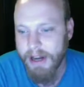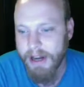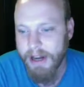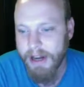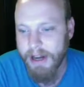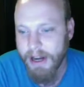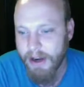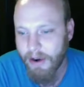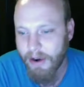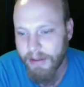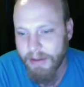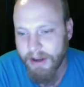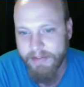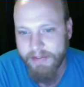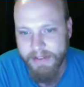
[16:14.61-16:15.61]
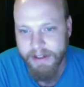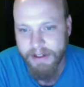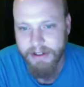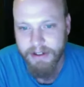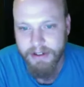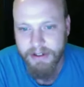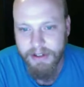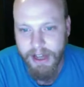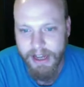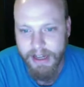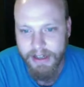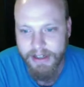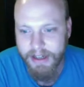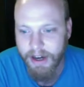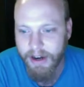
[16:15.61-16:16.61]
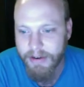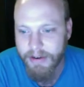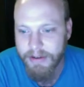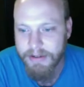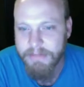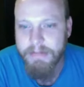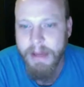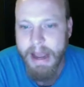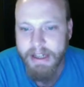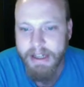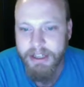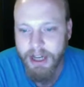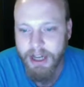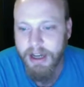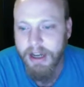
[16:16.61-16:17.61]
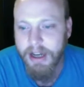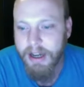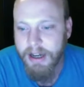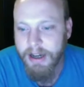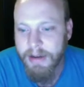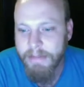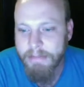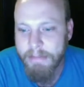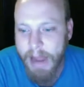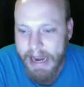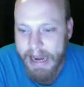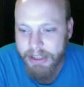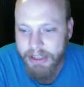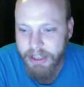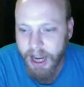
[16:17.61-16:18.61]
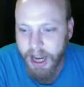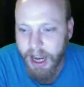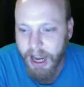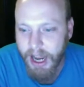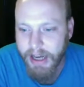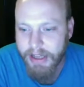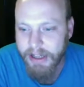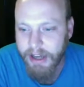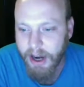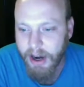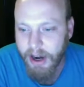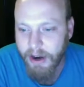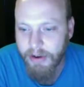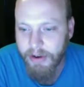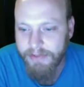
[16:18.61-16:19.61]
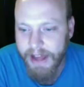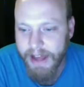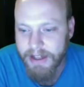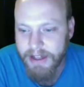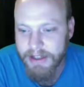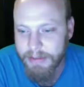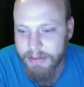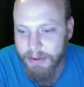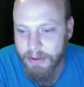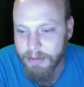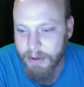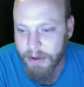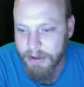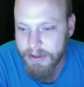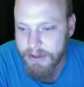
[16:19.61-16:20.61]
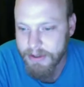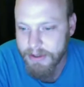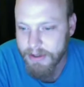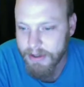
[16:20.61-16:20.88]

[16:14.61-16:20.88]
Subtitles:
or I'm gonna feel like, you know, major, you know, fantasy blue balls.